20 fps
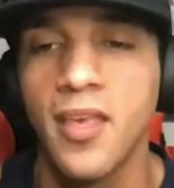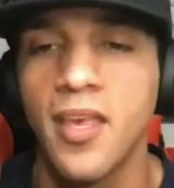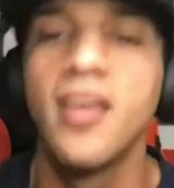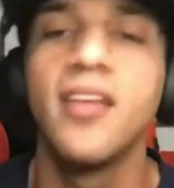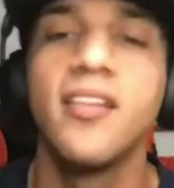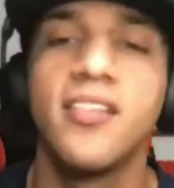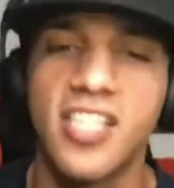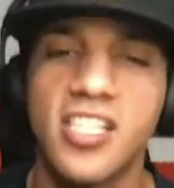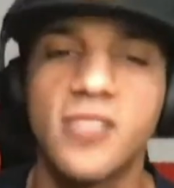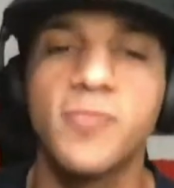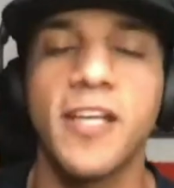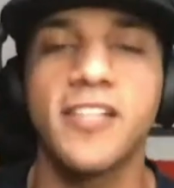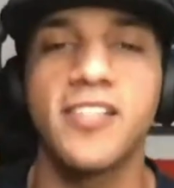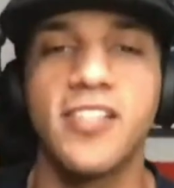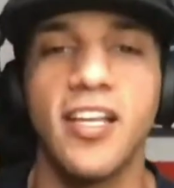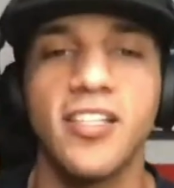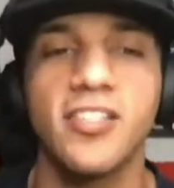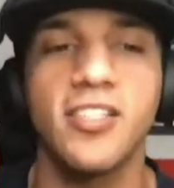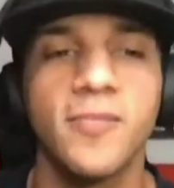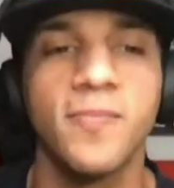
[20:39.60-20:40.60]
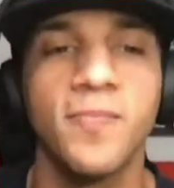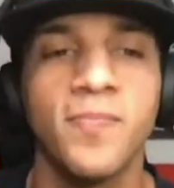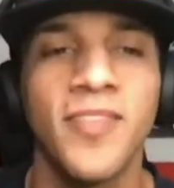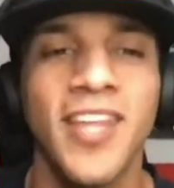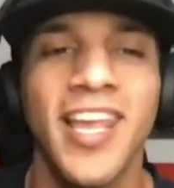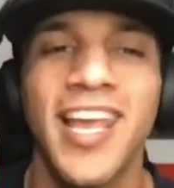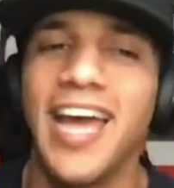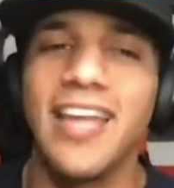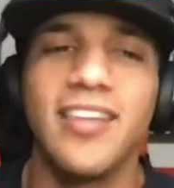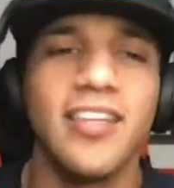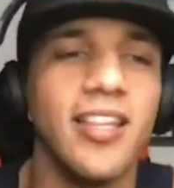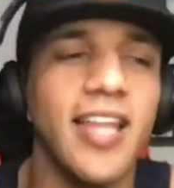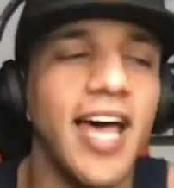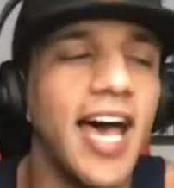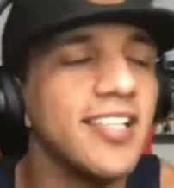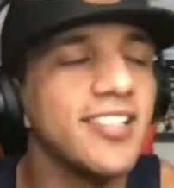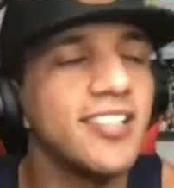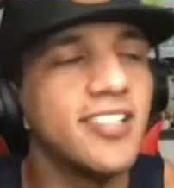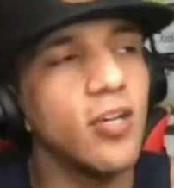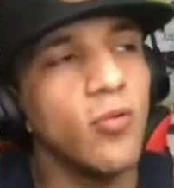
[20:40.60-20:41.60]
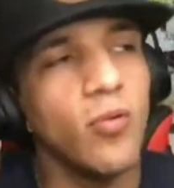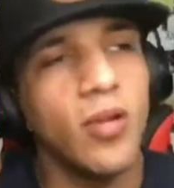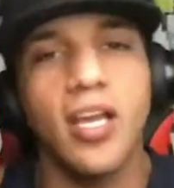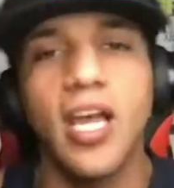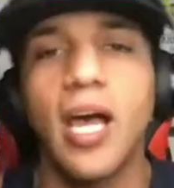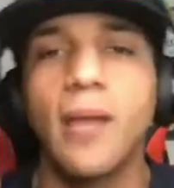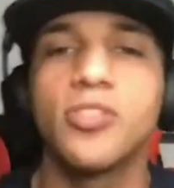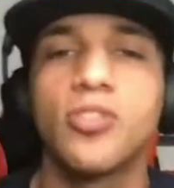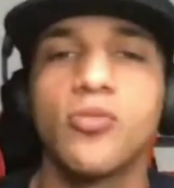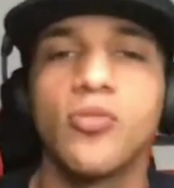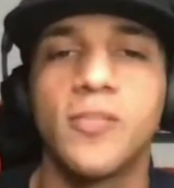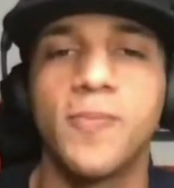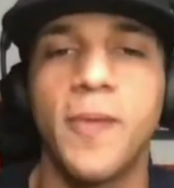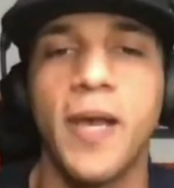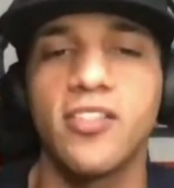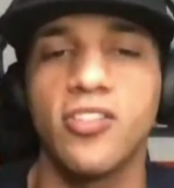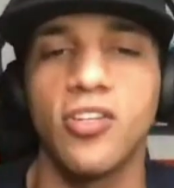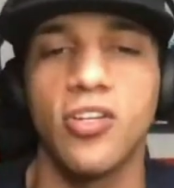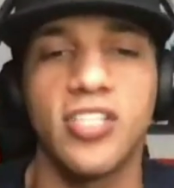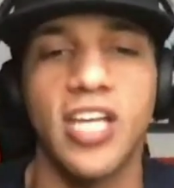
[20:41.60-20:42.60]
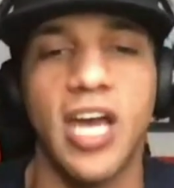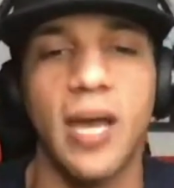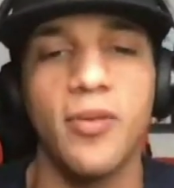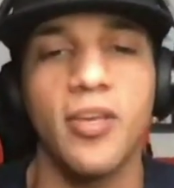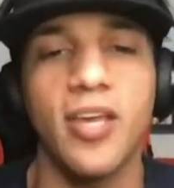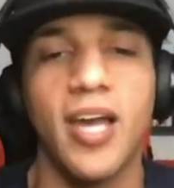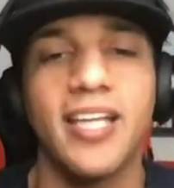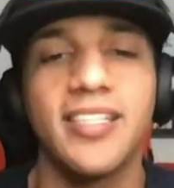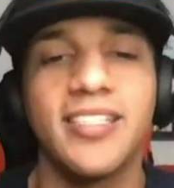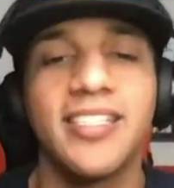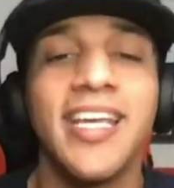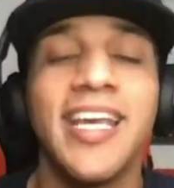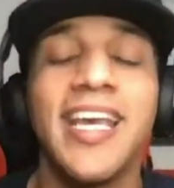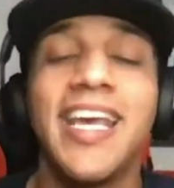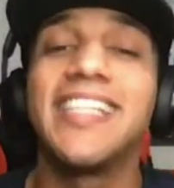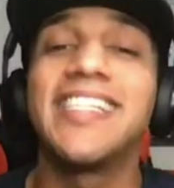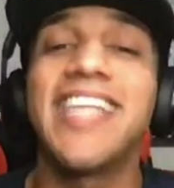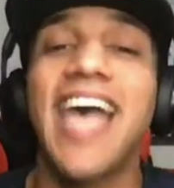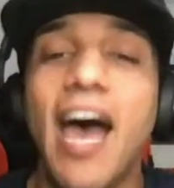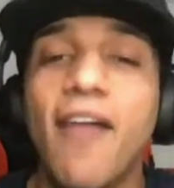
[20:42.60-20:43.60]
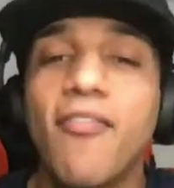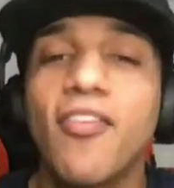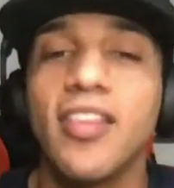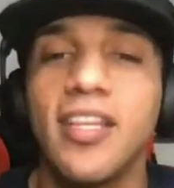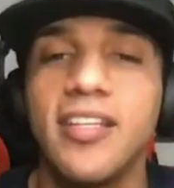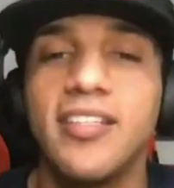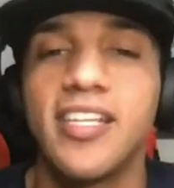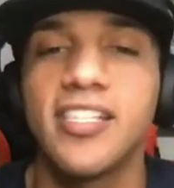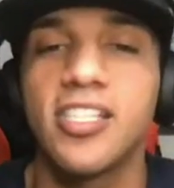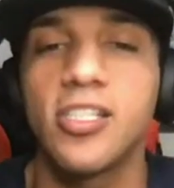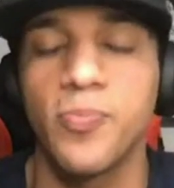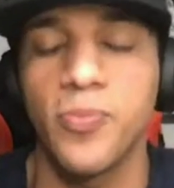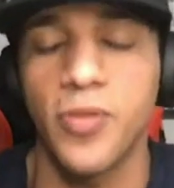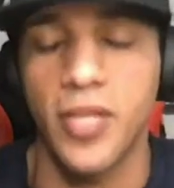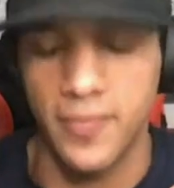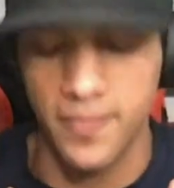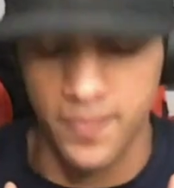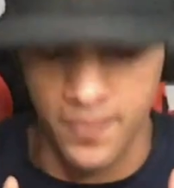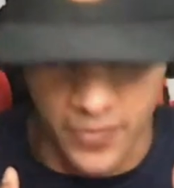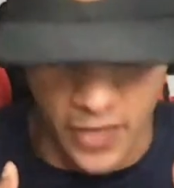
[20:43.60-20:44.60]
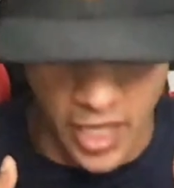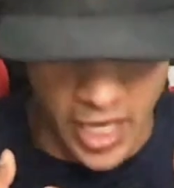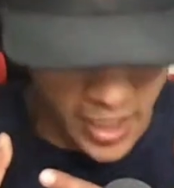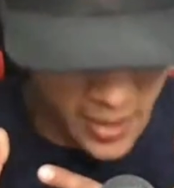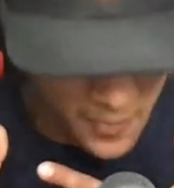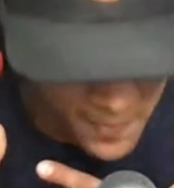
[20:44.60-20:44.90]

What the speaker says: Does this make sense? And the last thing when it comes to respecting your time, you guys, is having the discipline. Like